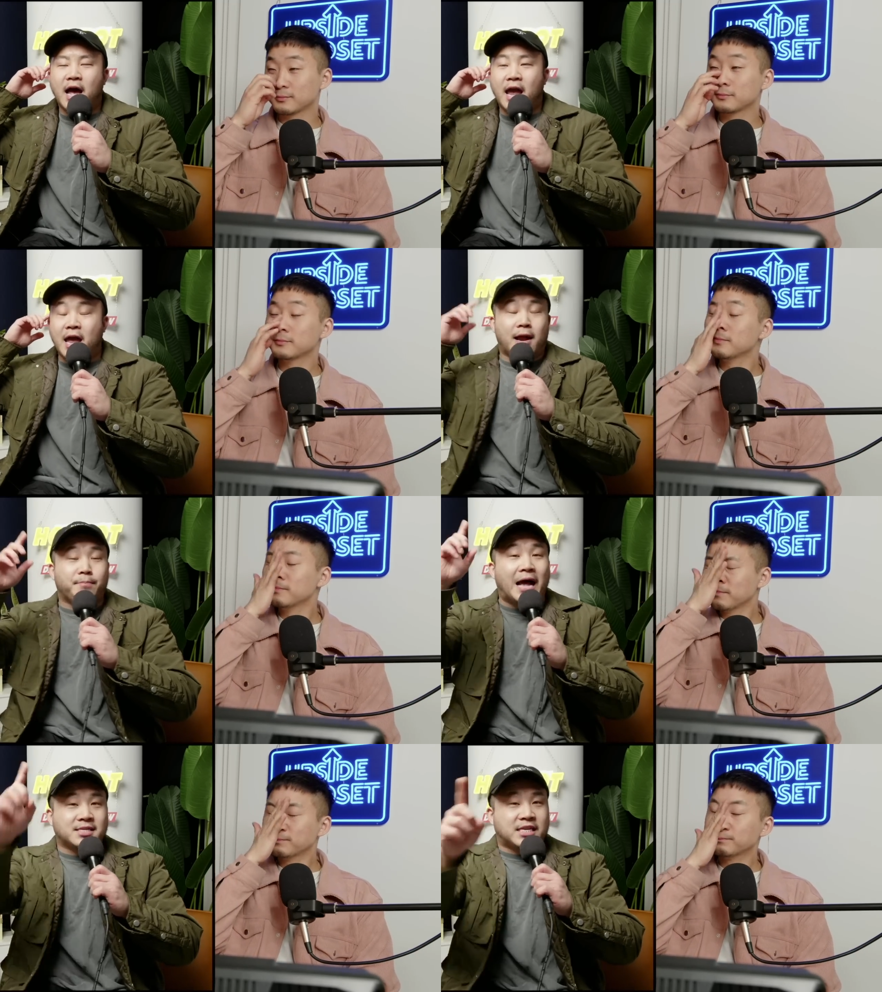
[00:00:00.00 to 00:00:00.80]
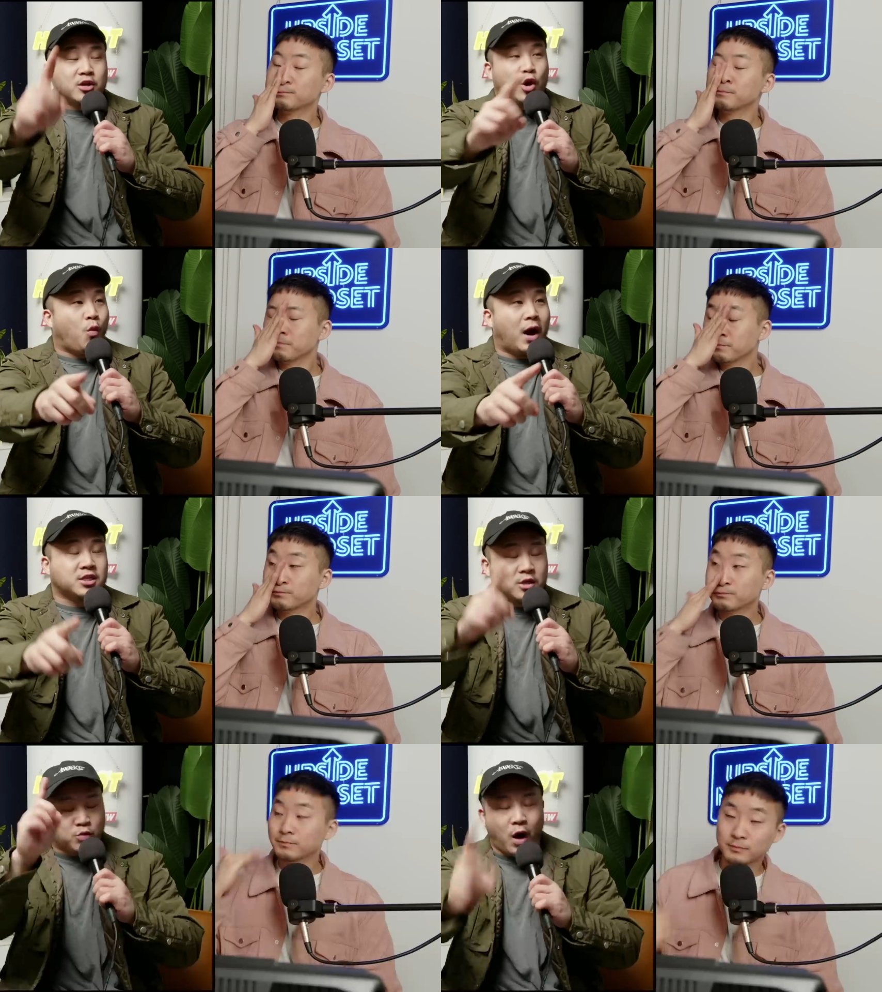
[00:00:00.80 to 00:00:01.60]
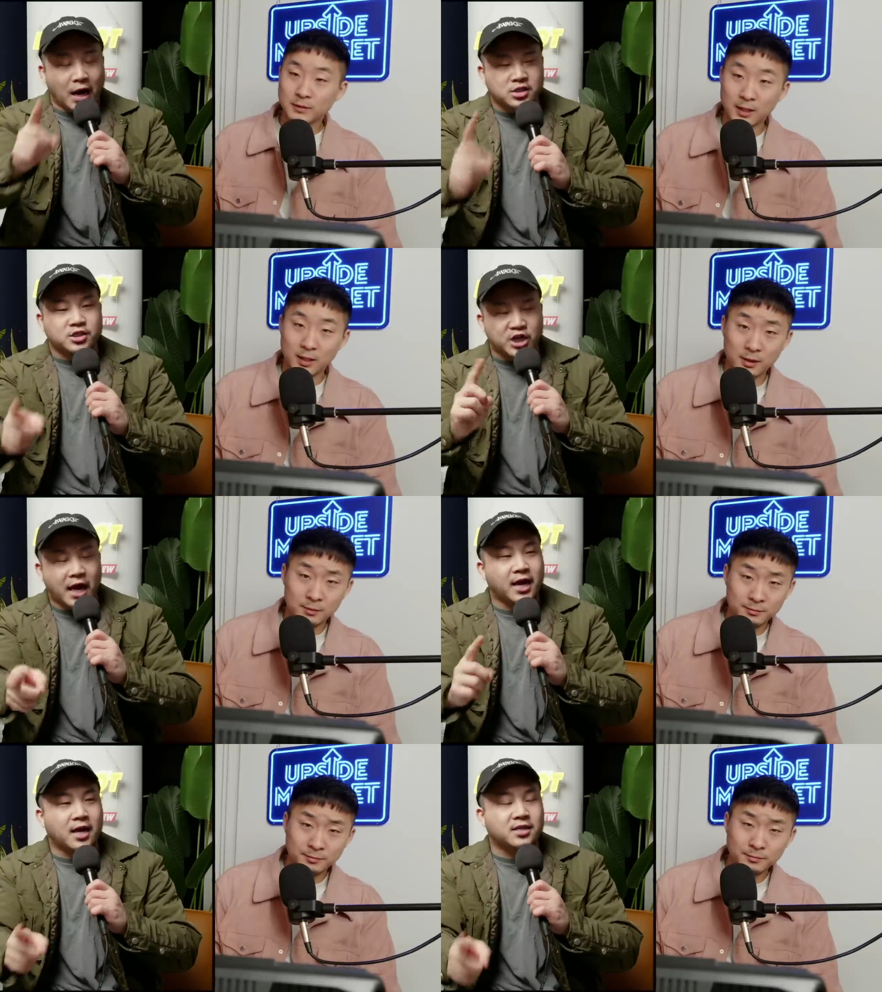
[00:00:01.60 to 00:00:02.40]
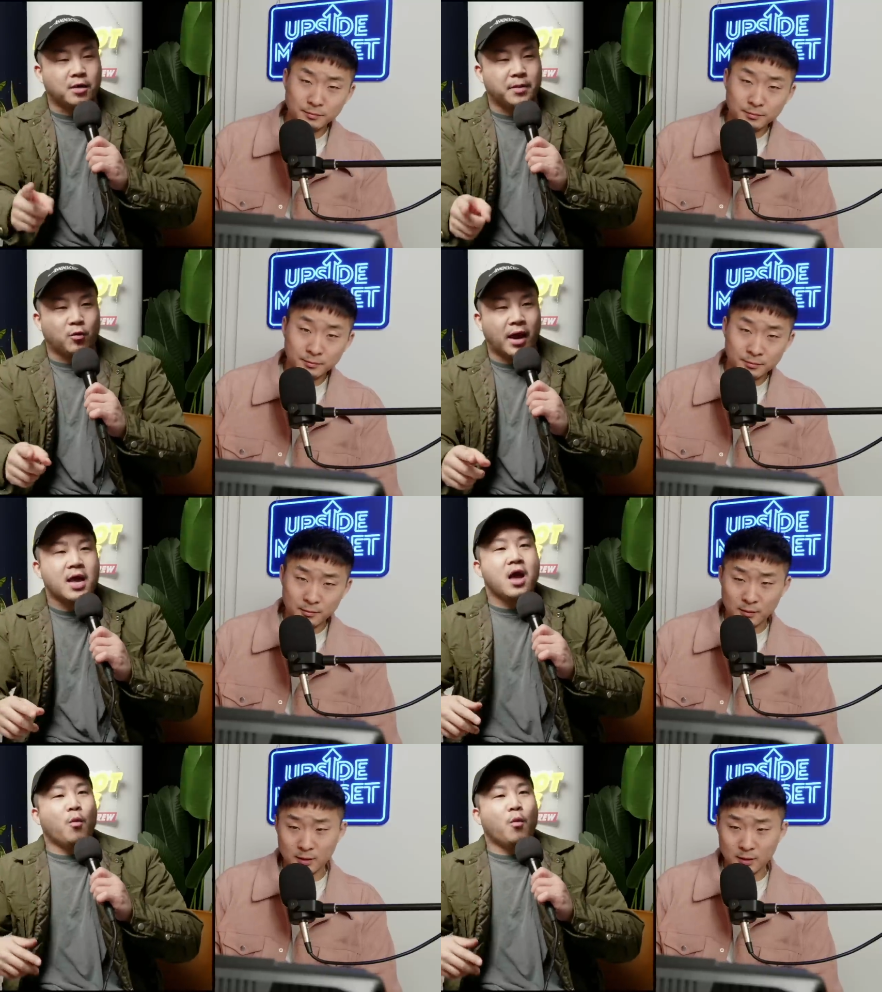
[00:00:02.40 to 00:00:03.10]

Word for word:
Speaker 1: and I'm not saying don't watch this, watch uh -huh. Chang Can Dunk, by the way.